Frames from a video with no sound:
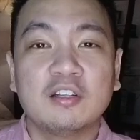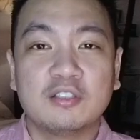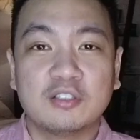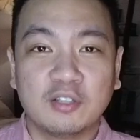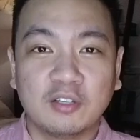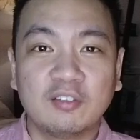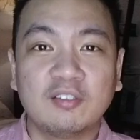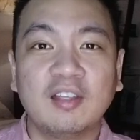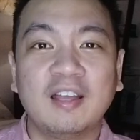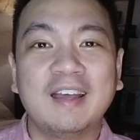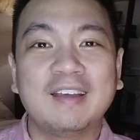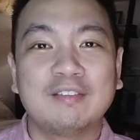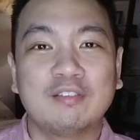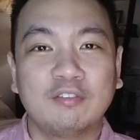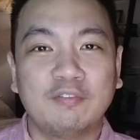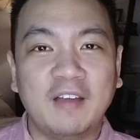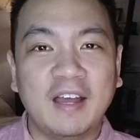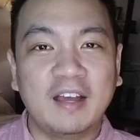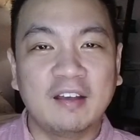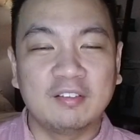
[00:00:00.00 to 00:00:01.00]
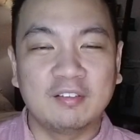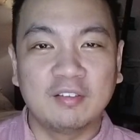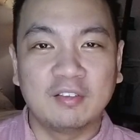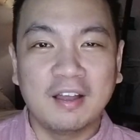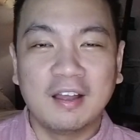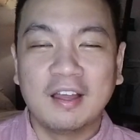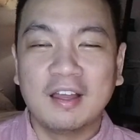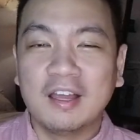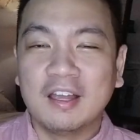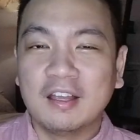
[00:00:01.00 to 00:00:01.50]
just as
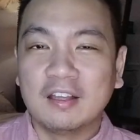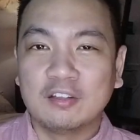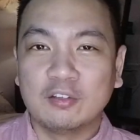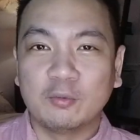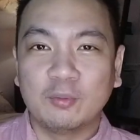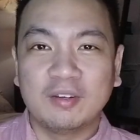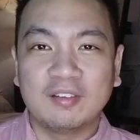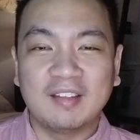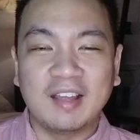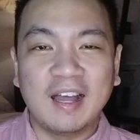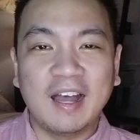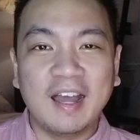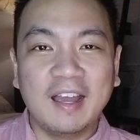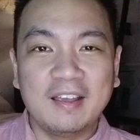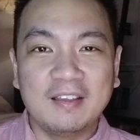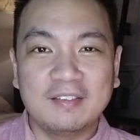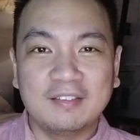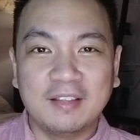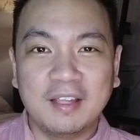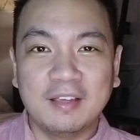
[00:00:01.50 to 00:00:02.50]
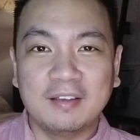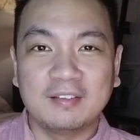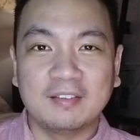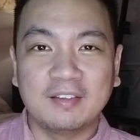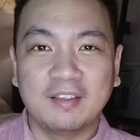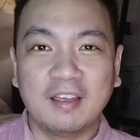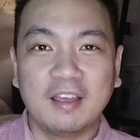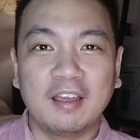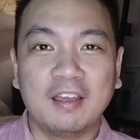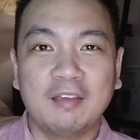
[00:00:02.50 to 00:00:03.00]
fast. So it's a high
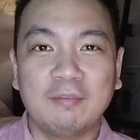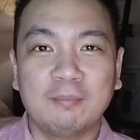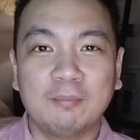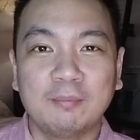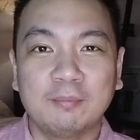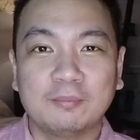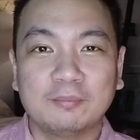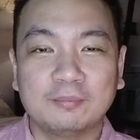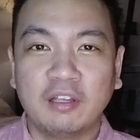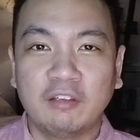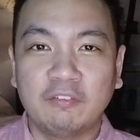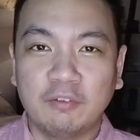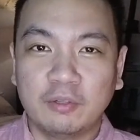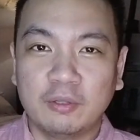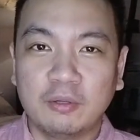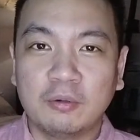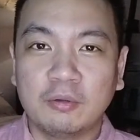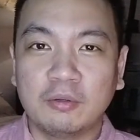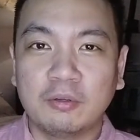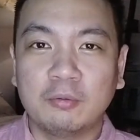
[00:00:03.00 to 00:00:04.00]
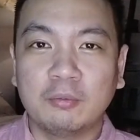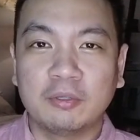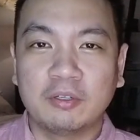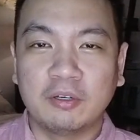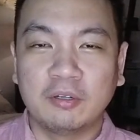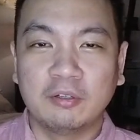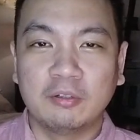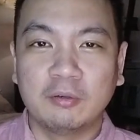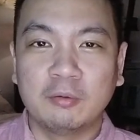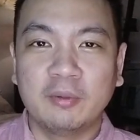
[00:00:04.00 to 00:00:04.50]
stakes game. If you don't know what
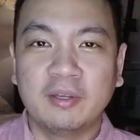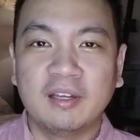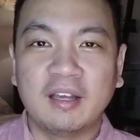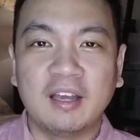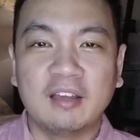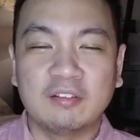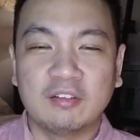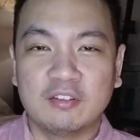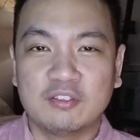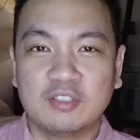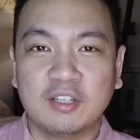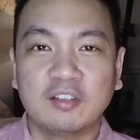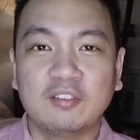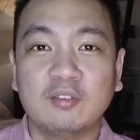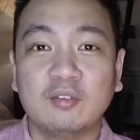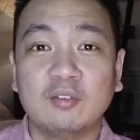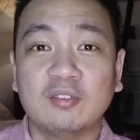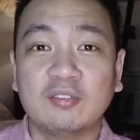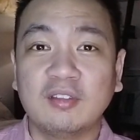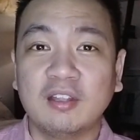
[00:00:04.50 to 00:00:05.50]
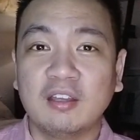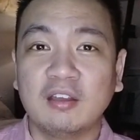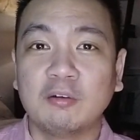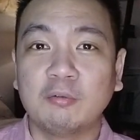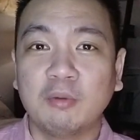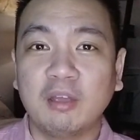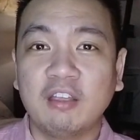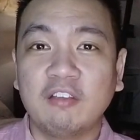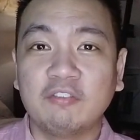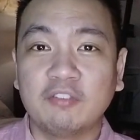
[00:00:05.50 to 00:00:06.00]
you're doing, I suggest you stay
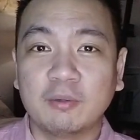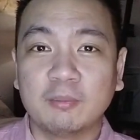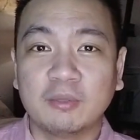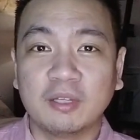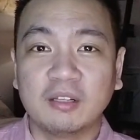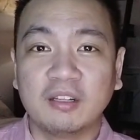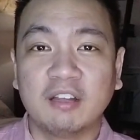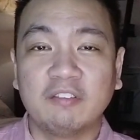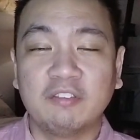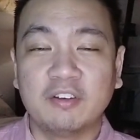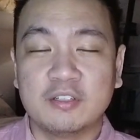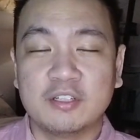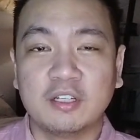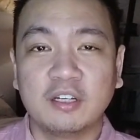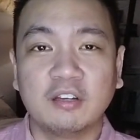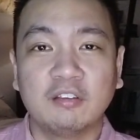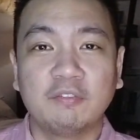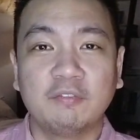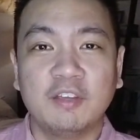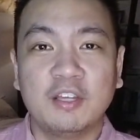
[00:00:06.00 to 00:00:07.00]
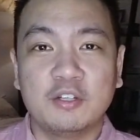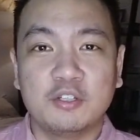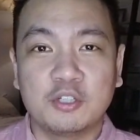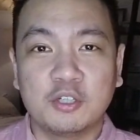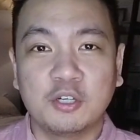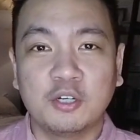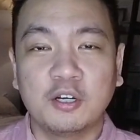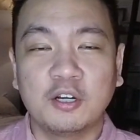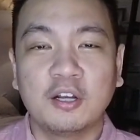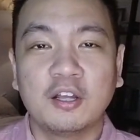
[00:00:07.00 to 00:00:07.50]
away from the leveraging
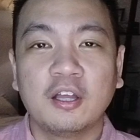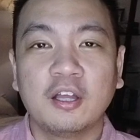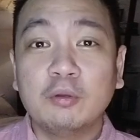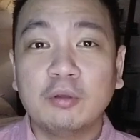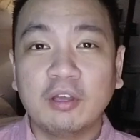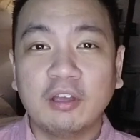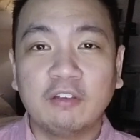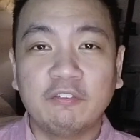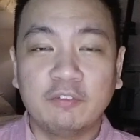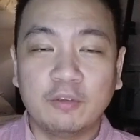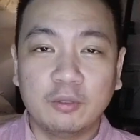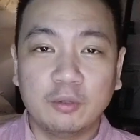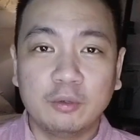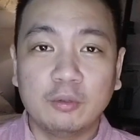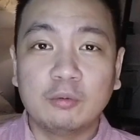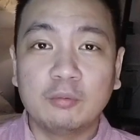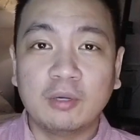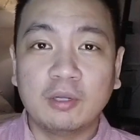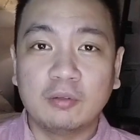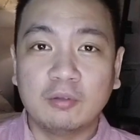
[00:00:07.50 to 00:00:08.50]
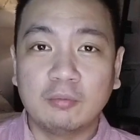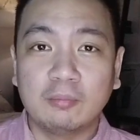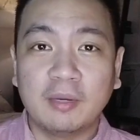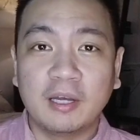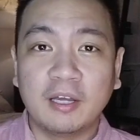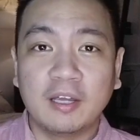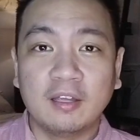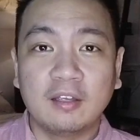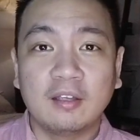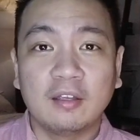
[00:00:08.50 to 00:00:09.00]
feature. If you do want to
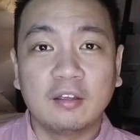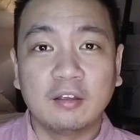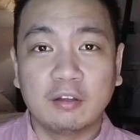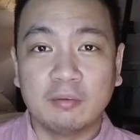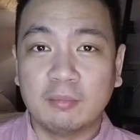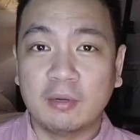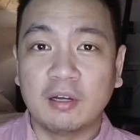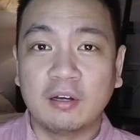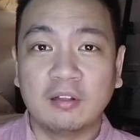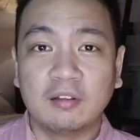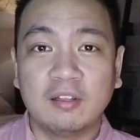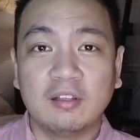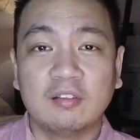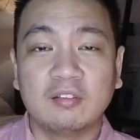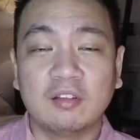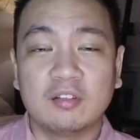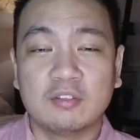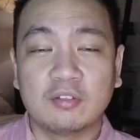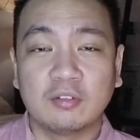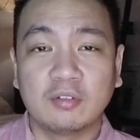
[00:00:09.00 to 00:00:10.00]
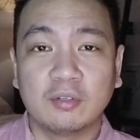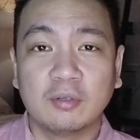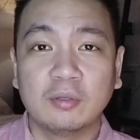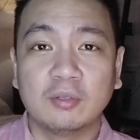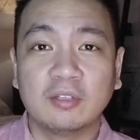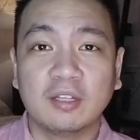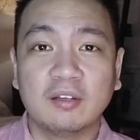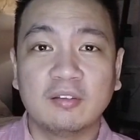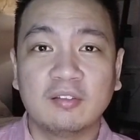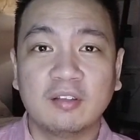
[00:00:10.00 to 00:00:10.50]
buy commodities such as
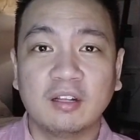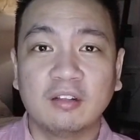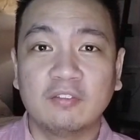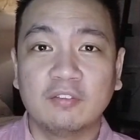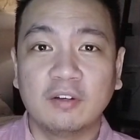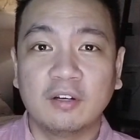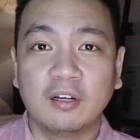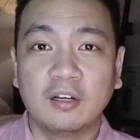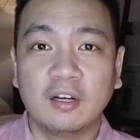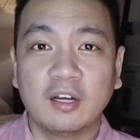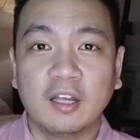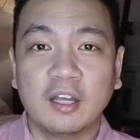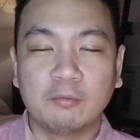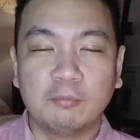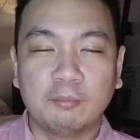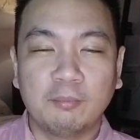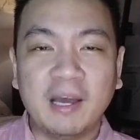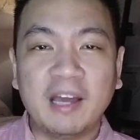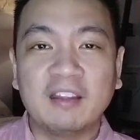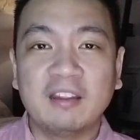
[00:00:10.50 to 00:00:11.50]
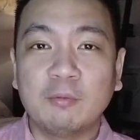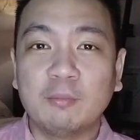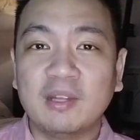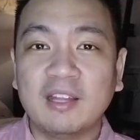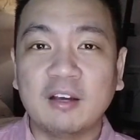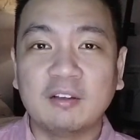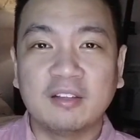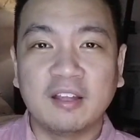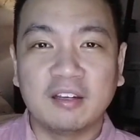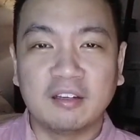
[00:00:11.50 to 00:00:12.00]
gold and silver, buy them
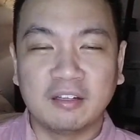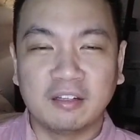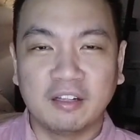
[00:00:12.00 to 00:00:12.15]
without any